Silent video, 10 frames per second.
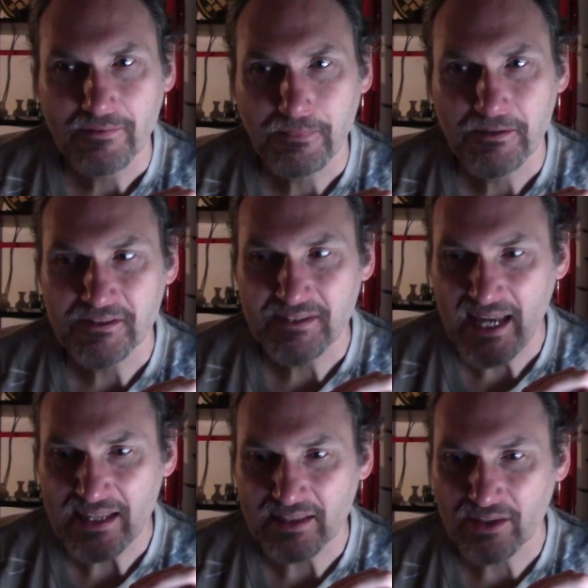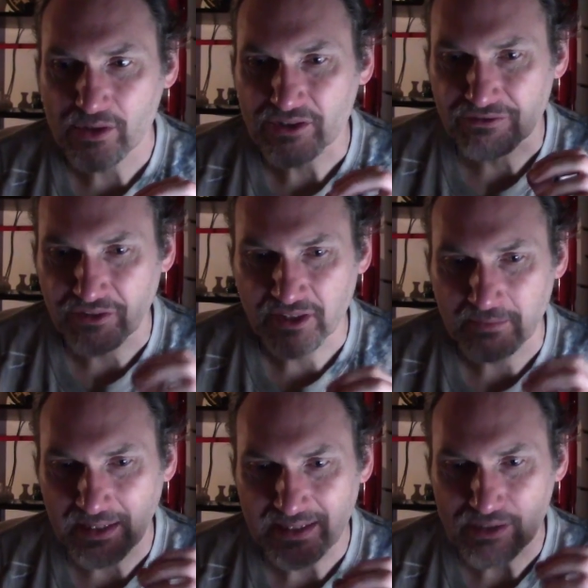to say that there is a
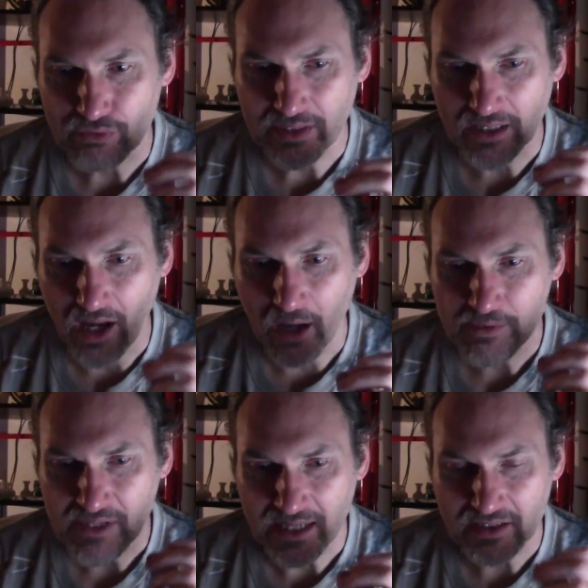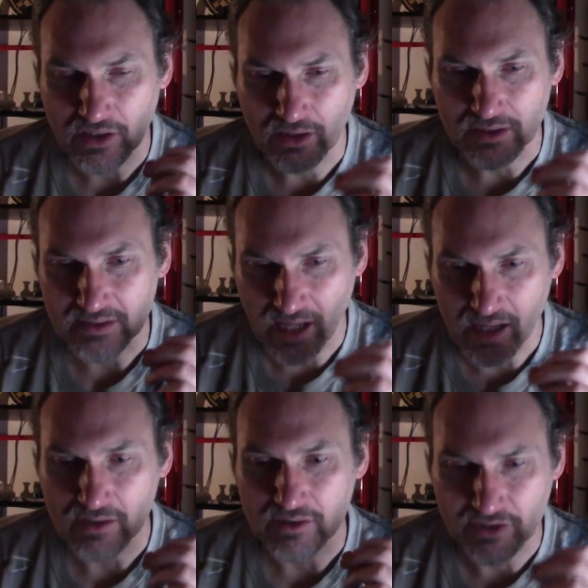fundamentally real object called
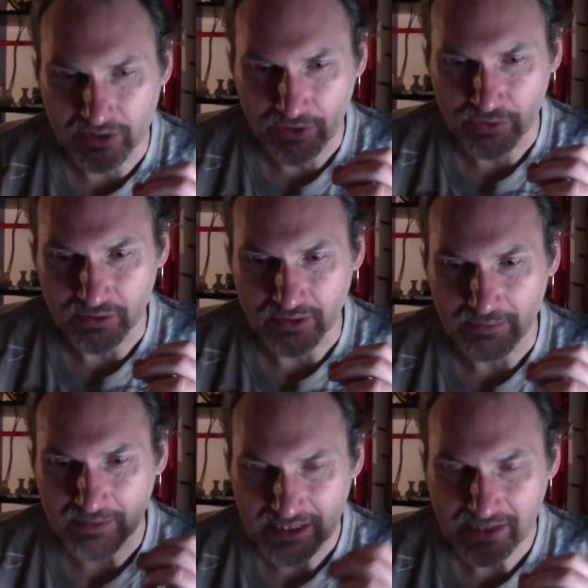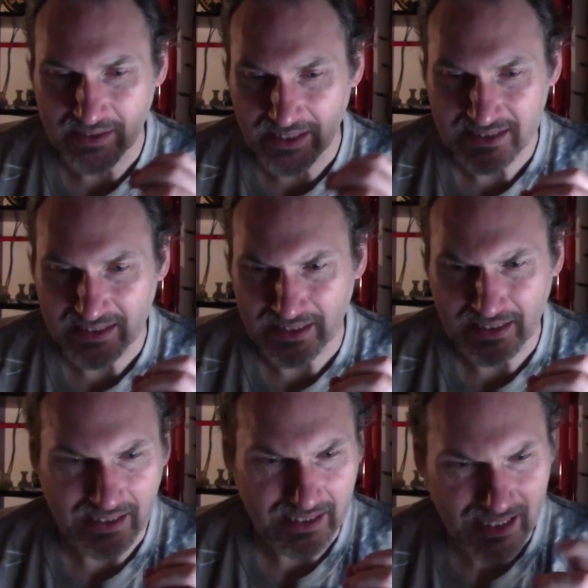Darrell Sloan
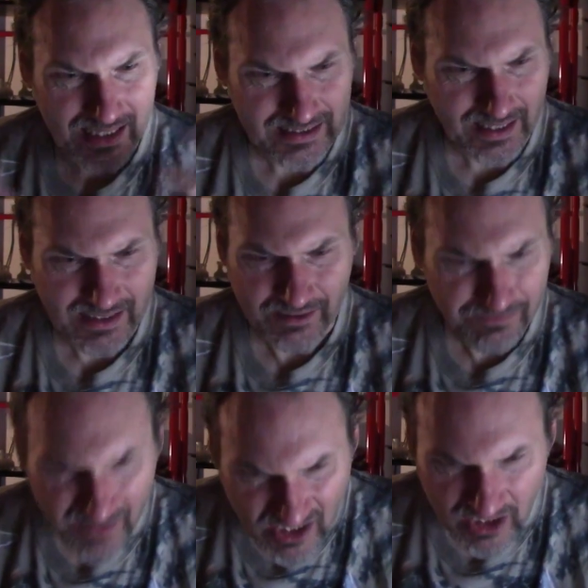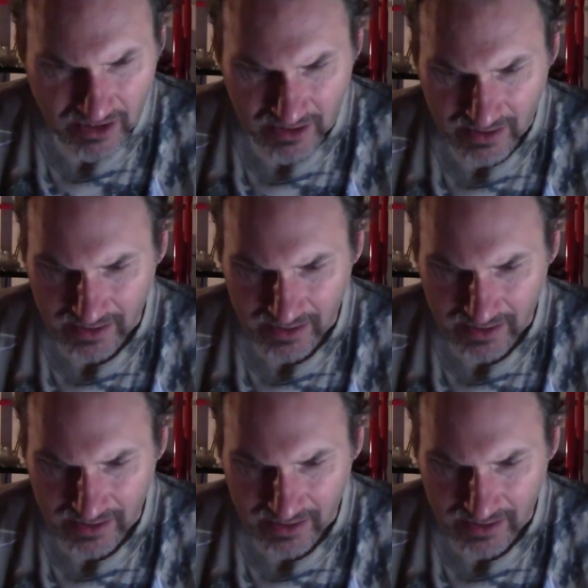materialistically is a fiction.